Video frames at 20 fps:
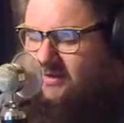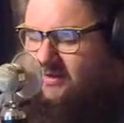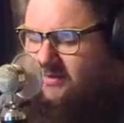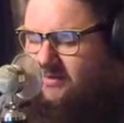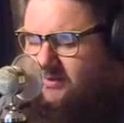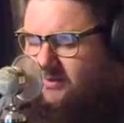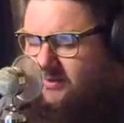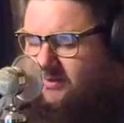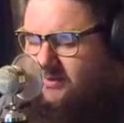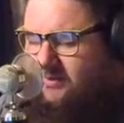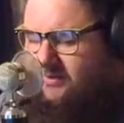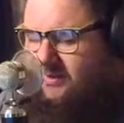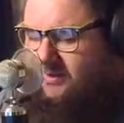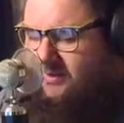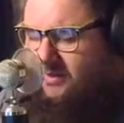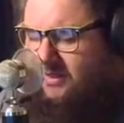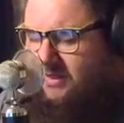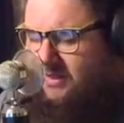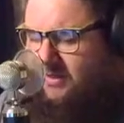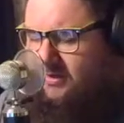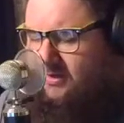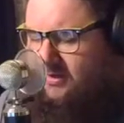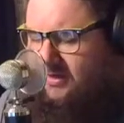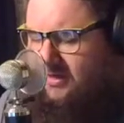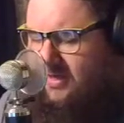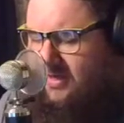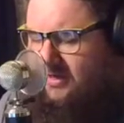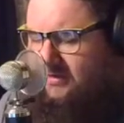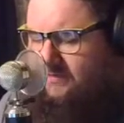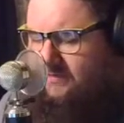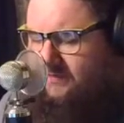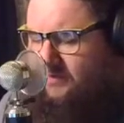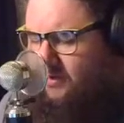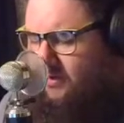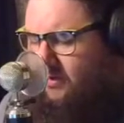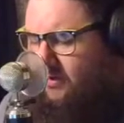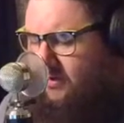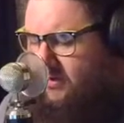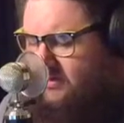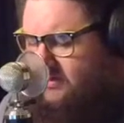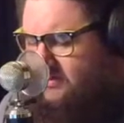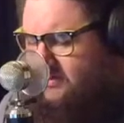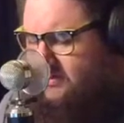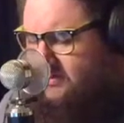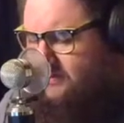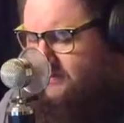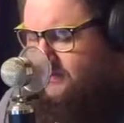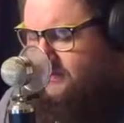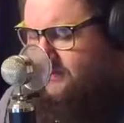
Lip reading: due to Hurricane Florence.